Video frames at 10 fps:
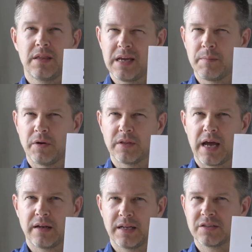Think about
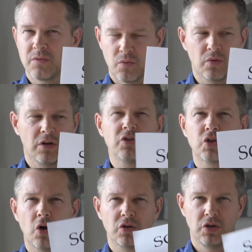that. Let's throw a little
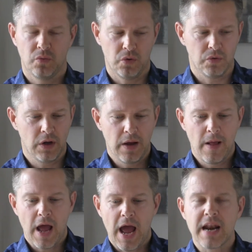salt in the wound.
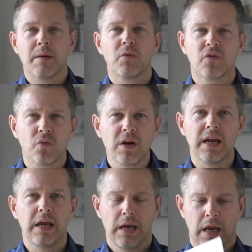And number 3,